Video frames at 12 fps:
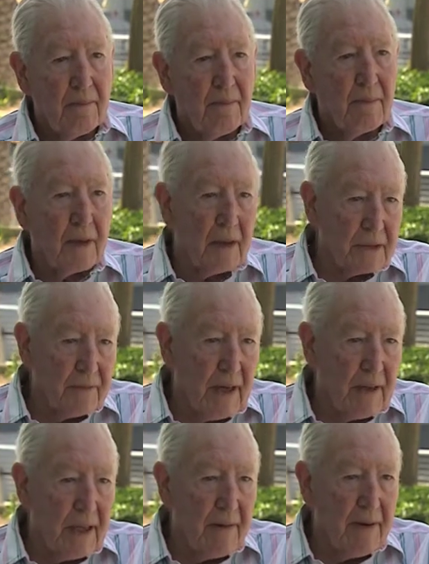because of
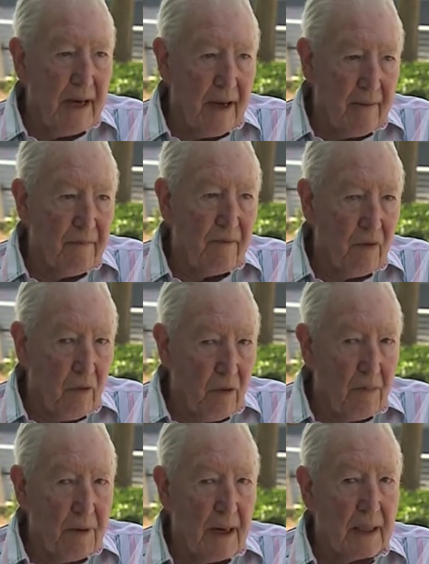how they behaved
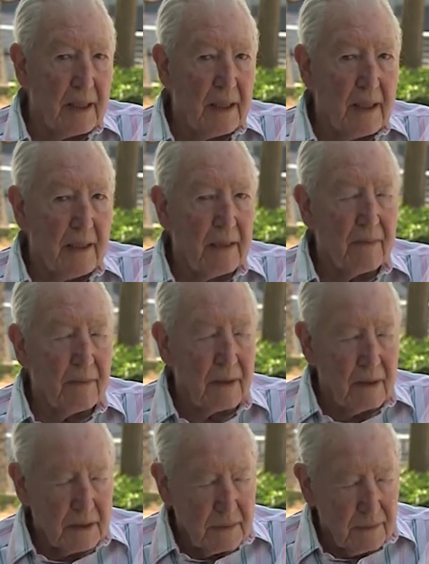before, partly, and
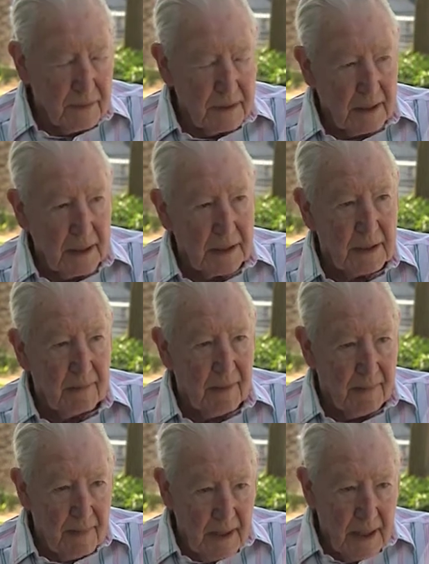because of the things that have
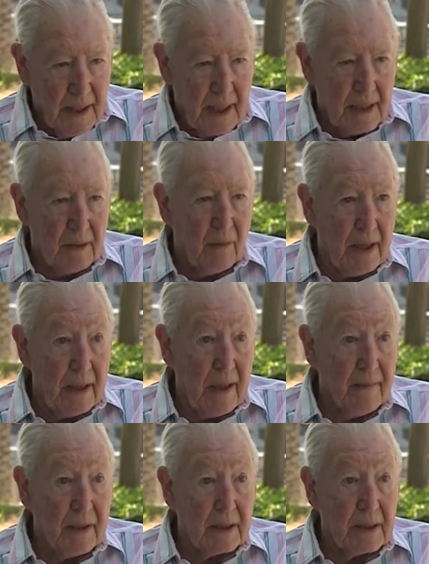happened, and the way
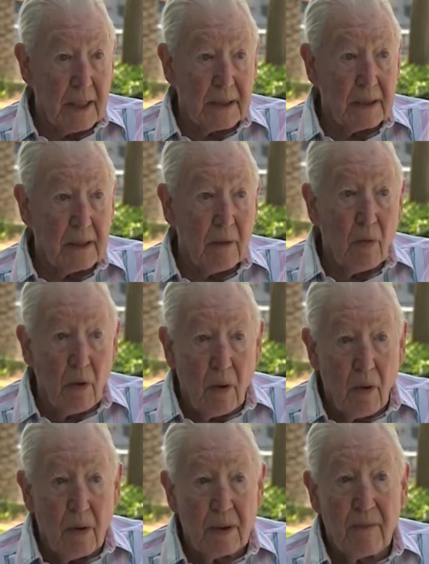they've conducted the
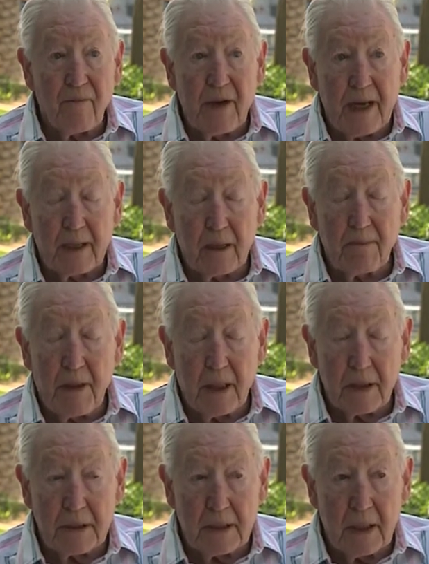war, and the fact that
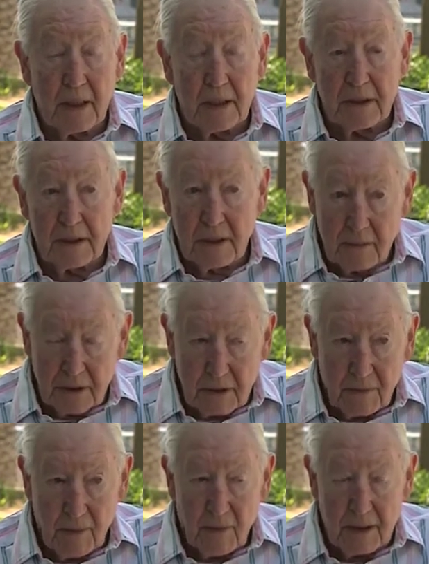Pakistan is still
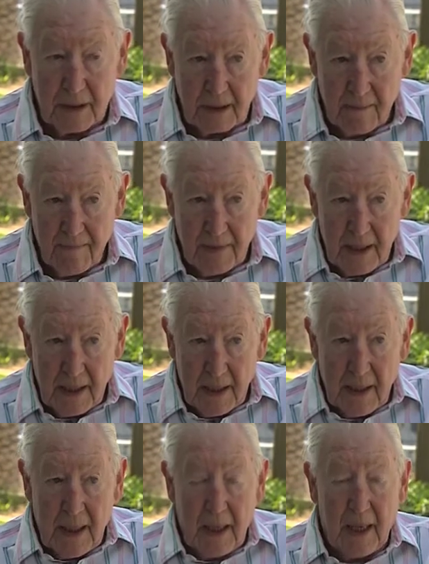supporting them.
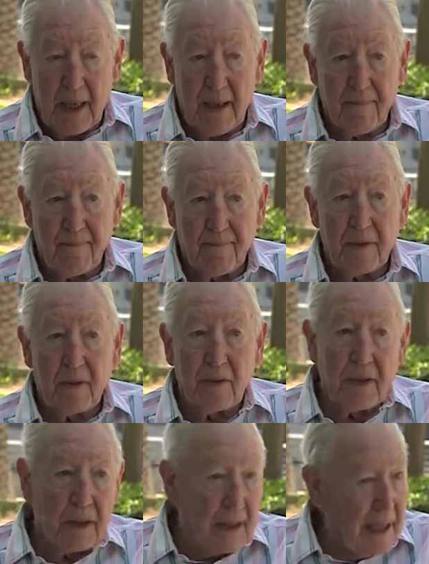Um,
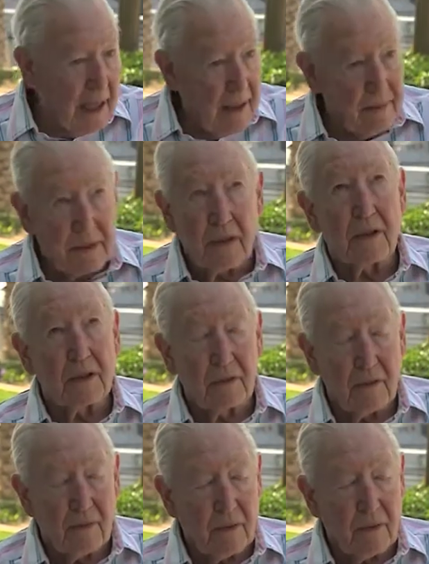although it claims not to, of